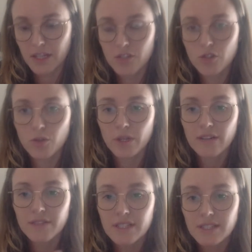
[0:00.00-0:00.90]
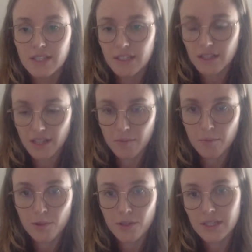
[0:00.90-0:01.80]
So we have the single
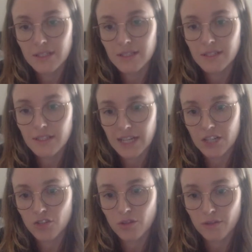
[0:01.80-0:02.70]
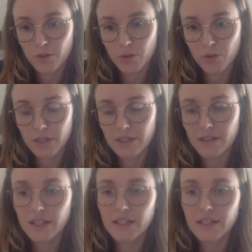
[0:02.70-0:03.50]
endpoint /GraphQL,